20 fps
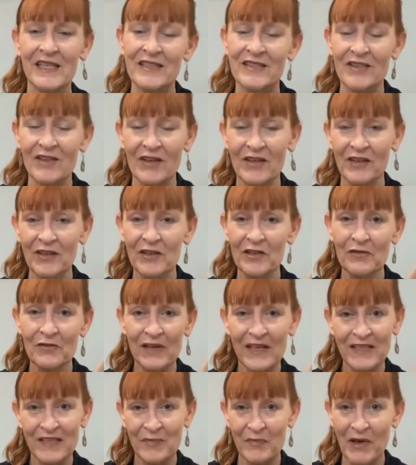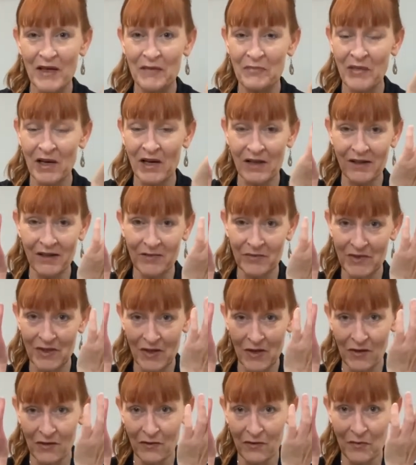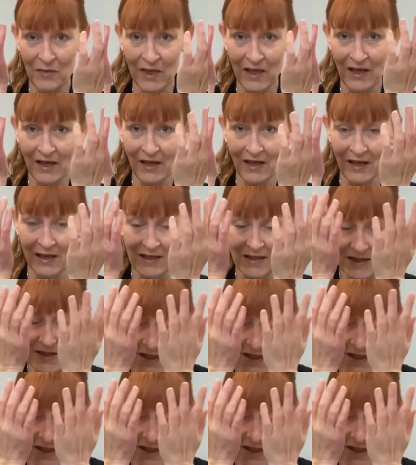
So I'm going to rest my palms over my eyes